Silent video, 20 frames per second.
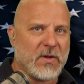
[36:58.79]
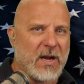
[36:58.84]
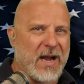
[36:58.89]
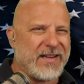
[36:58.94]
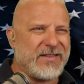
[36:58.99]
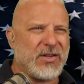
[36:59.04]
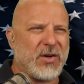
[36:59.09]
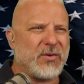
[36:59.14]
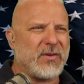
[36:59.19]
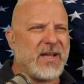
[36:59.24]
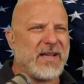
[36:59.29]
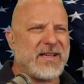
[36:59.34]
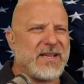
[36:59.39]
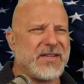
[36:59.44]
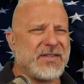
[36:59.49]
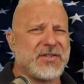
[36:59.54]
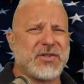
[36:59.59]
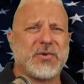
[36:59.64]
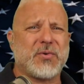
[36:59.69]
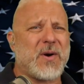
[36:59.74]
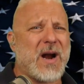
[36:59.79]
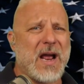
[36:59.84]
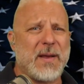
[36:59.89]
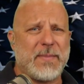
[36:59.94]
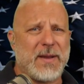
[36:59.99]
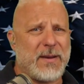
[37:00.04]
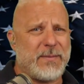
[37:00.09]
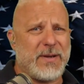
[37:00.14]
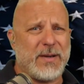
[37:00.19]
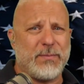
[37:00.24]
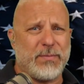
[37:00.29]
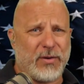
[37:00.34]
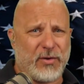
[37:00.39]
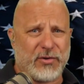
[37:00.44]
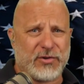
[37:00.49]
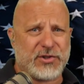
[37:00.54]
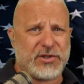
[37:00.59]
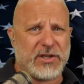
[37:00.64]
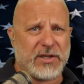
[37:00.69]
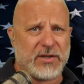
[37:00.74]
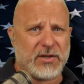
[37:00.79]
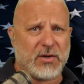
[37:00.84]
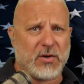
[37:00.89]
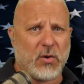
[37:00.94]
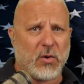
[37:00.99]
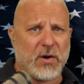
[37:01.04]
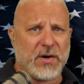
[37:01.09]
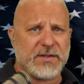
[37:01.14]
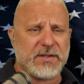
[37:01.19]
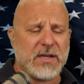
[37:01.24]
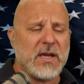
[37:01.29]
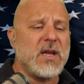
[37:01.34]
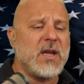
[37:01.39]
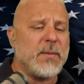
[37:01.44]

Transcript: I don't like his crybaby bullshit in court.